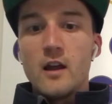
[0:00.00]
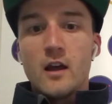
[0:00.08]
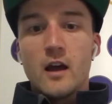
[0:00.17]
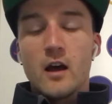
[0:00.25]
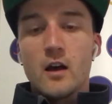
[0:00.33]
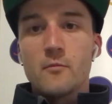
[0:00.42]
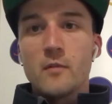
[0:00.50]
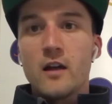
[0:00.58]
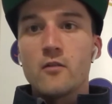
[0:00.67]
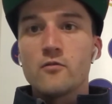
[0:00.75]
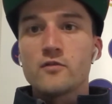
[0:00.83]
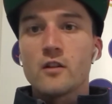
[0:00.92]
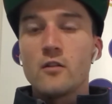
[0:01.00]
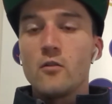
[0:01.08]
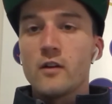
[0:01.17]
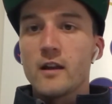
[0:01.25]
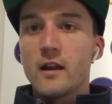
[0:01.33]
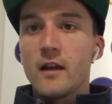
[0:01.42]
And also
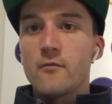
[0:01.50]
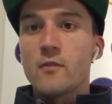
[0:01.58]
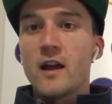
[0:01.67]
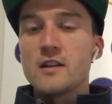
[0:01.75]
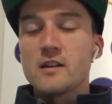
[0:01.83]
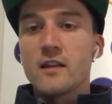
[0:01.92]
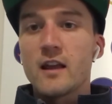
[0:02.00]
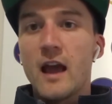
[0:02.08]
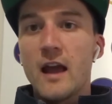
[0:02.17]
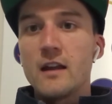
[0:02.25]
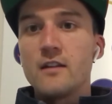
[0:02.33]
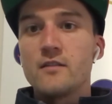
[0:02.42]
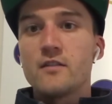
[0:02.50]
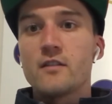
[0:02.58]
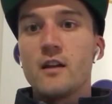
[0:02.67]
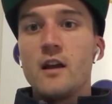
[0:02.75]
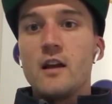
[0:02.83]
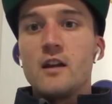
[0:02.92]
looking at ranging the cadence,
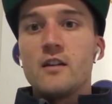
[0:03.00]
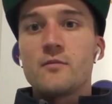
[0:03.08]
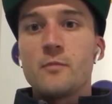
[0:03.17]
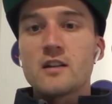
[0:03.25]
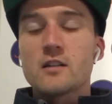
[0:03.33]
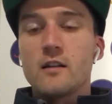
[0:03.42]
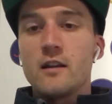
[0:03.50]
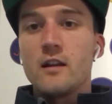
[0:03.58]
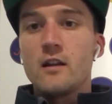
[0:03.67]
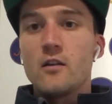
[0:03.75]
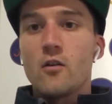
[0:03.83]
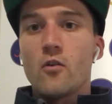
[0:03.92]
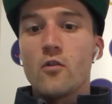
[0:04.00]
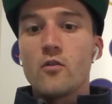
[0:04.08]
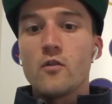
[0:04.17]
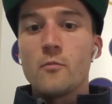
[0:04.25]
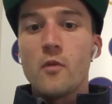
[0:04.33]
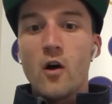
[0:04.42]
especially on
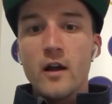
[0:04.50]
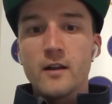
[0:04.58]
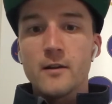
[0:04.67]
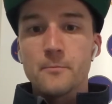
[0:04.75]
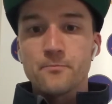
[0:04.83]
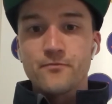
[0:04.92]
the bike.